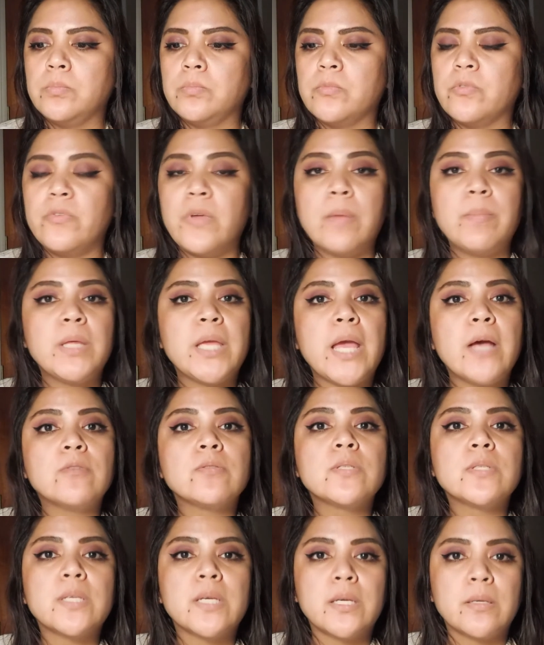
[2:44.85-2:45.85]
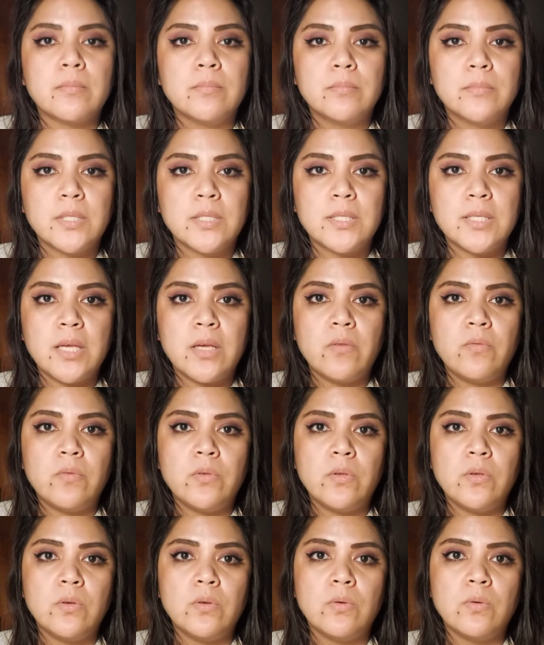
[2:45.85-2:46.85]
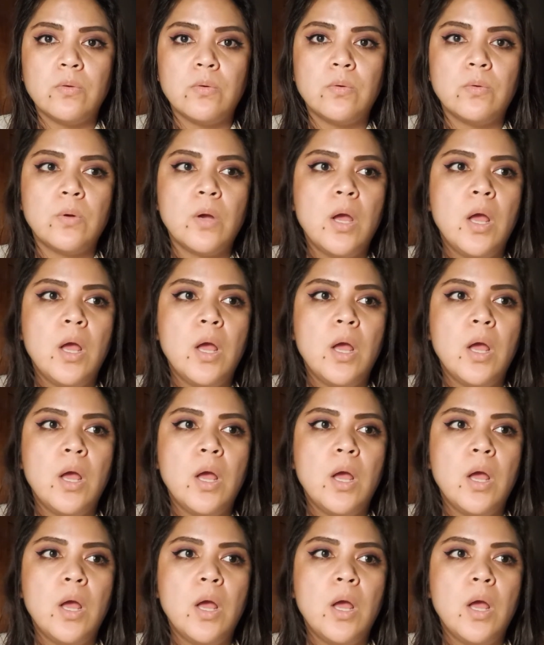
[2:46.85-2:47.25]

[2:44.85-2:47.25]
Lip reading: family counseling, let's say if you